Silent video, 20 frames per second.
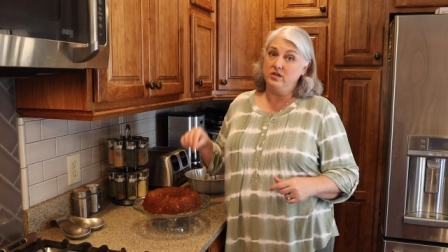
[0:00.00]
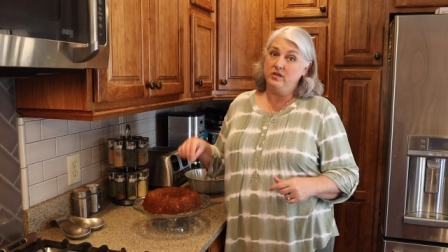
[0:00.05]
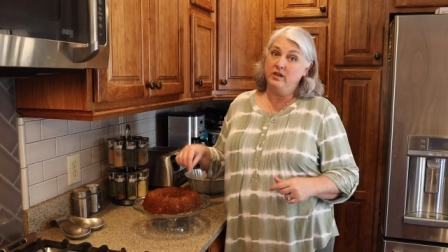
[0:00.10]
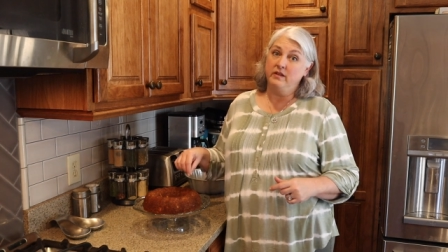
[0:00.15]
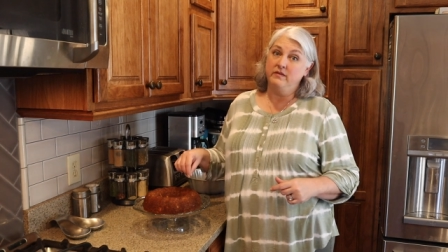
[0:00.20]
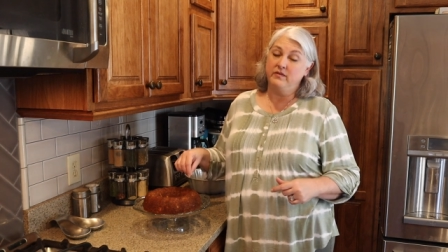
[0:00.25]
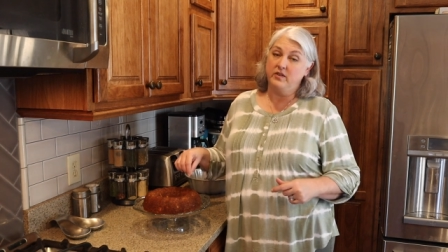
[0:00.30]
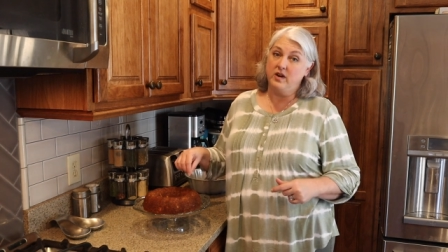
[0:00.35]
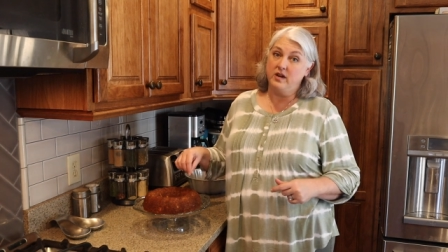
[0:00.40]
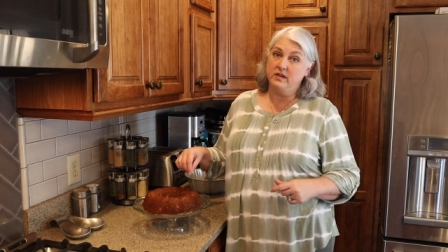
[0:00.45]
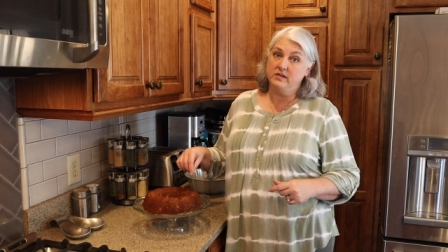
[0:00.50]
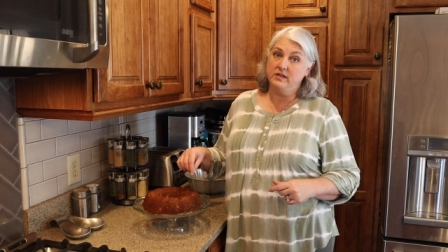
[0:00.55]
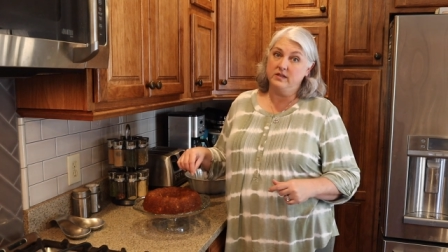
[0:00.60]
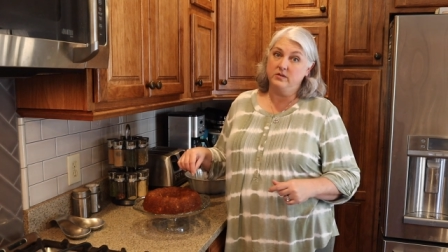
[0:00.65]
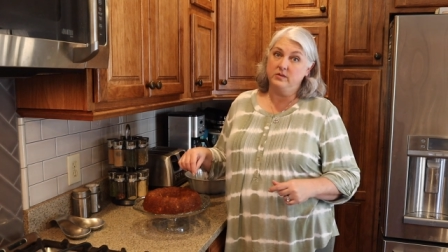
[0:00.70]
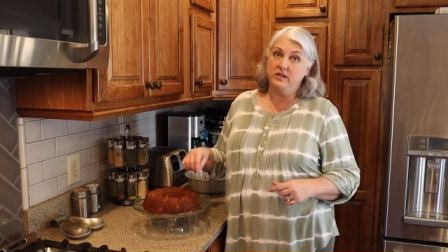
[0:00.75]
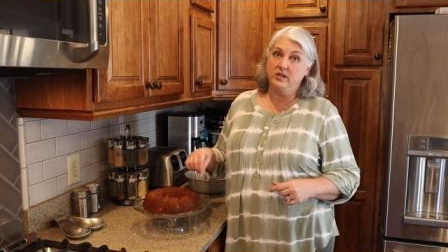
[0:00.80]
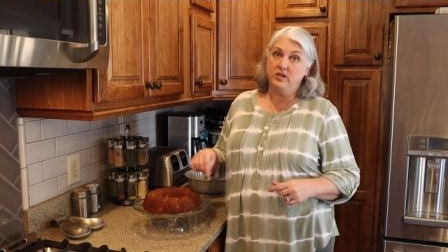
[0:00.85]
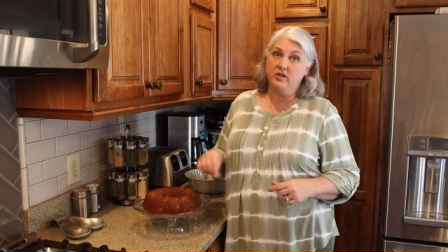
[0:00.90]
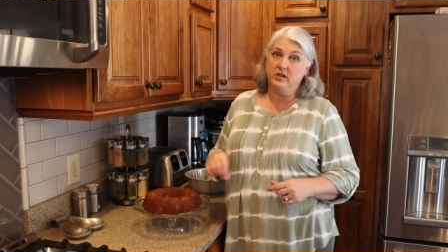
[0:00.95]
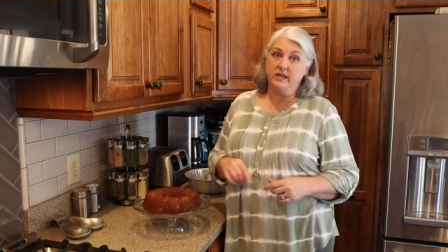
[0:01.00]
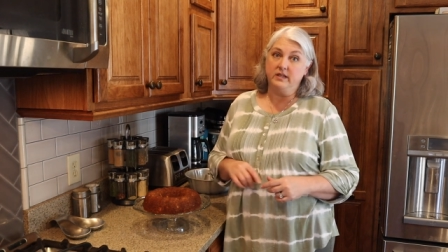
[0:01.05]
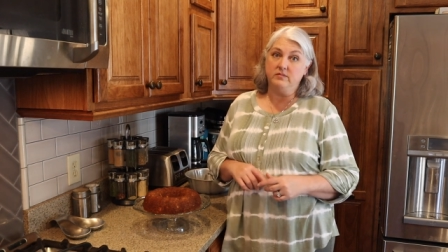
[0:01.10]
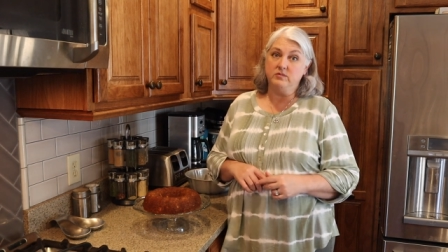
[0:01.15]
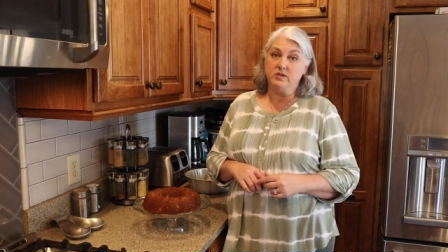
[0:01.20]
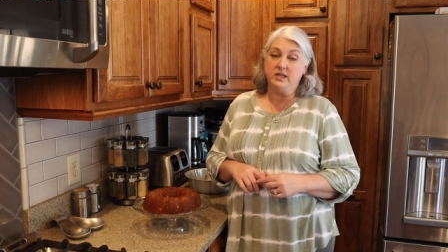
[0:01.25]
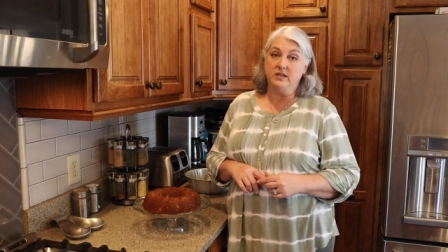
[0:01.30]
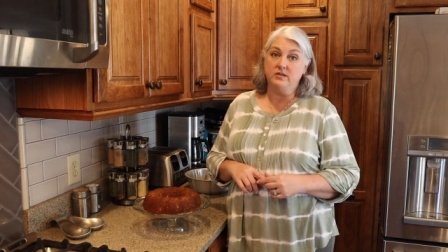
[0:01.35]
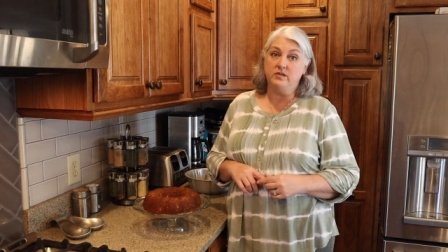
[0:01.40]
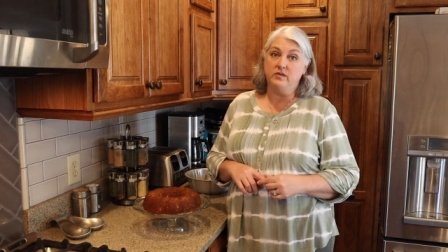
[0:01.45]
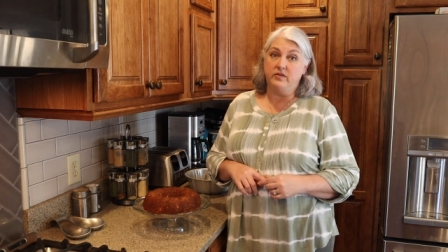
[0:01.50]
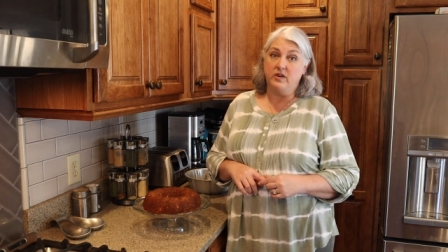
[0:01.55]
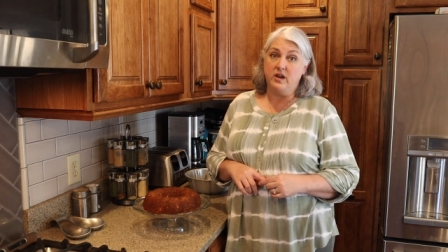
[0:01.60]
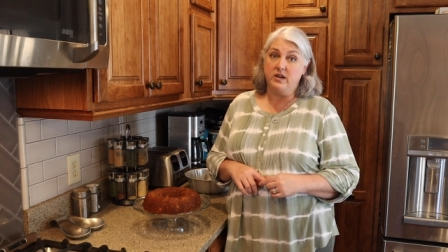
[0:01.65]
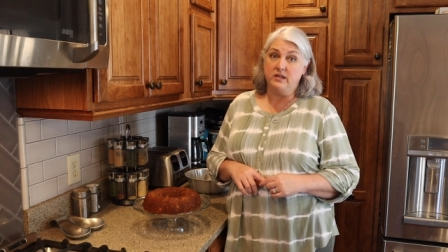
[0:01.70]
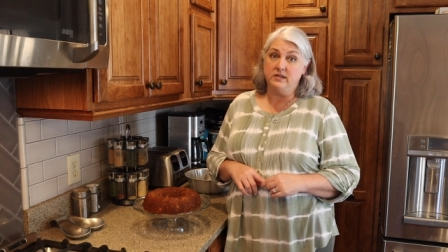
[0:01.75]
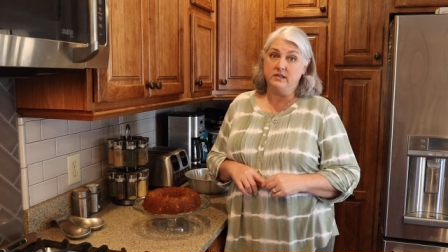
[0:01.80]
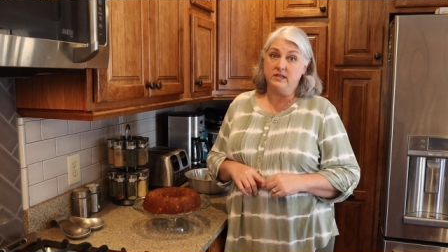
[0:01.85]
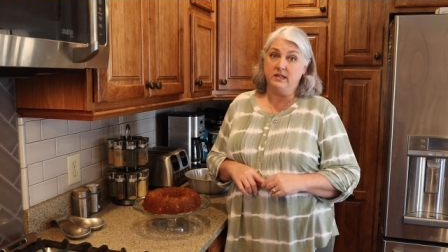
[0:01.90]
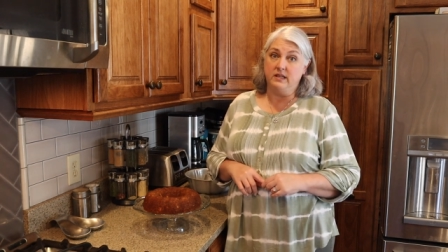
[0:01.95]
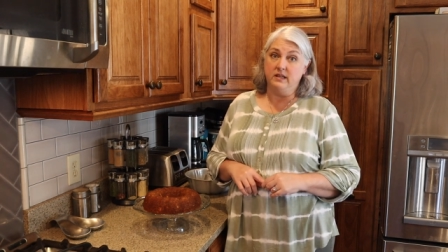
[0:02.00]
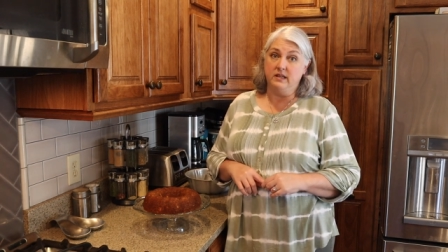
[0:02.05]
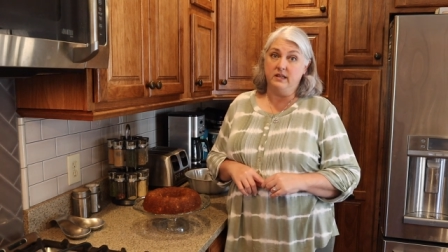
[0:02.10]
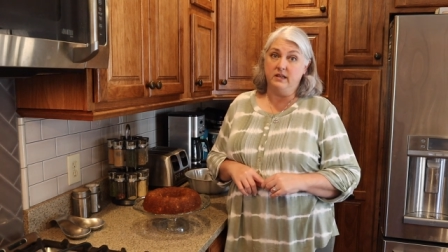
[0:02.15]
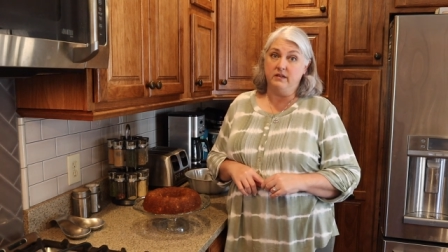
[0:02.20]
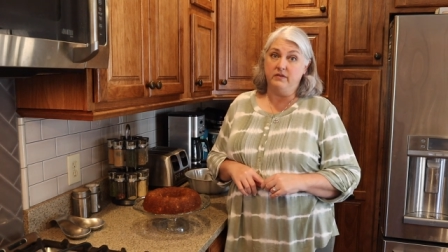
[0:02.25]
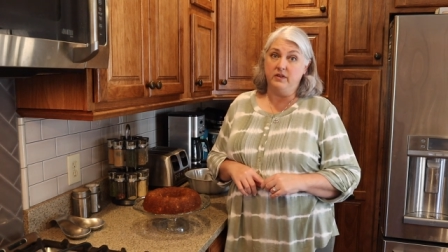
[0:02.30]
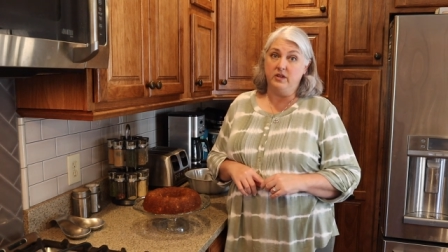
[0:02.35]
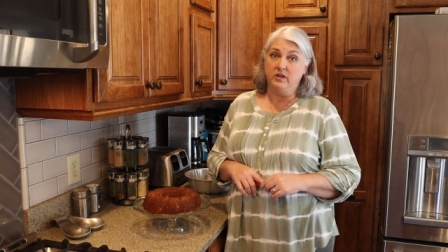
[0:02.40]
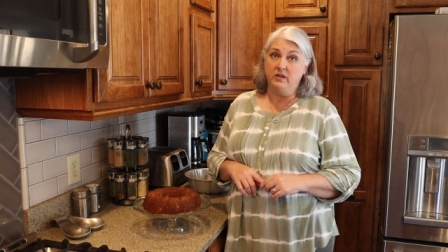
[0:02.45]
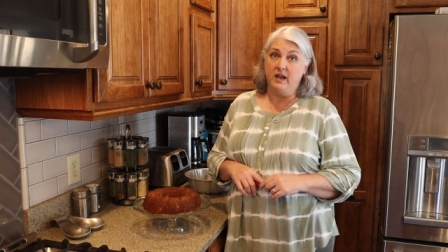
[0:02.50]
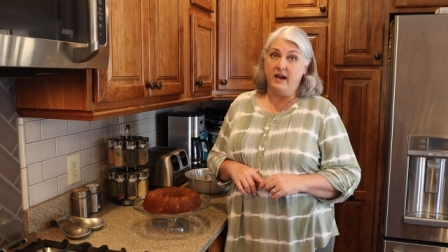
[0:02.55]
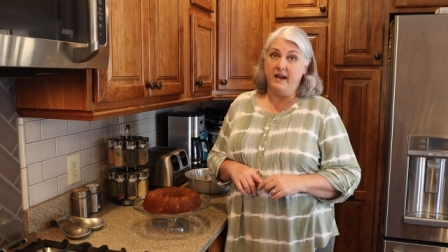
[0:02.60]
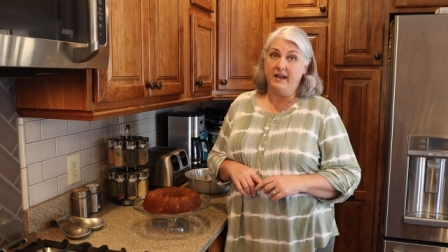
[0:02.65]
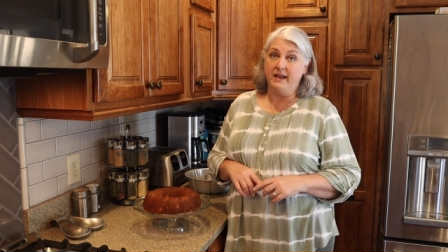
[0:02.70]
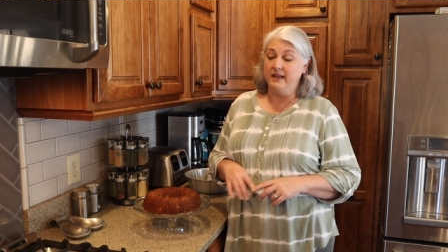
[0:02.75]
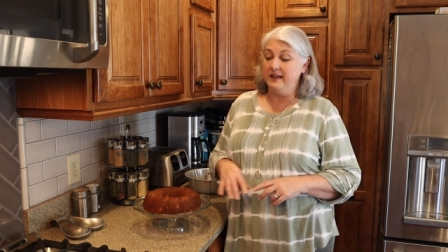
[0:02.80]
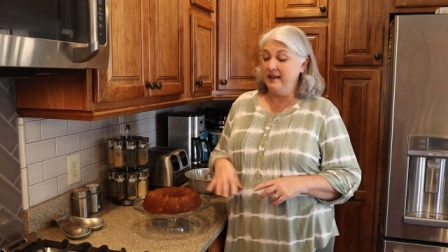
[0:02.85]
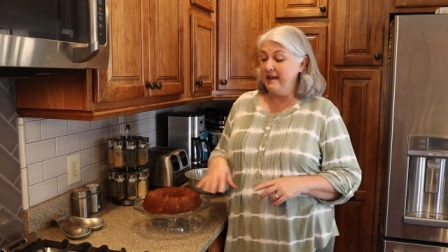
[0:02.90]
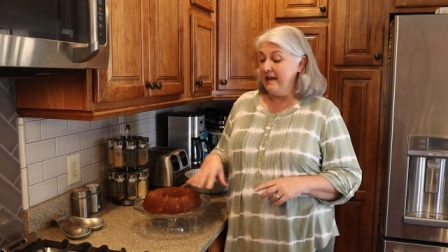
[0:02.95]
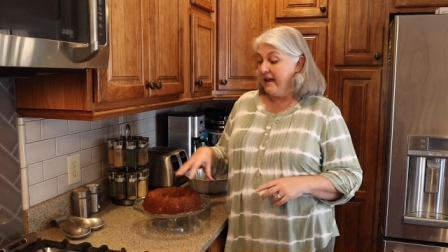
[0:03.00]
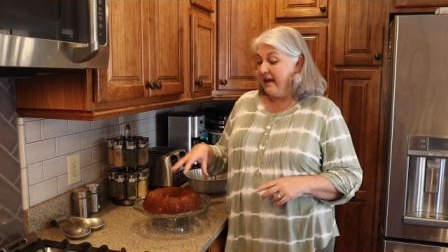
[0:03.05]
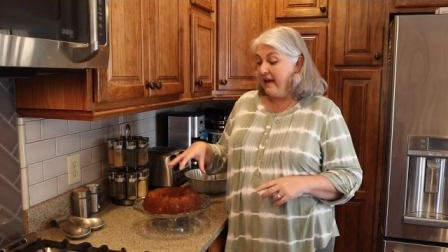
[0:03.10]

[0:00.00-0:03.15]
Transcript: you can frost it with a cream cheese frosting if you like.